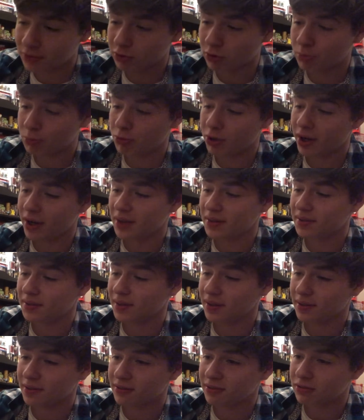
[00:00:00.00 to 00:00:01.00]
surprised
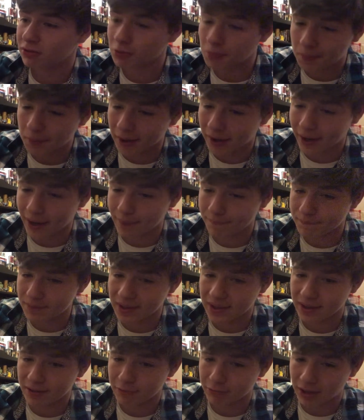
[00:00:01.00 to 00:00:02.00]
and super
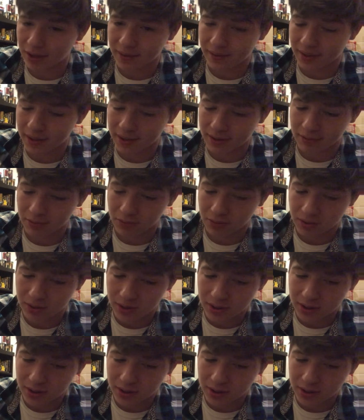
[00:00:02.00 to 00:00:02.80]
happy right now.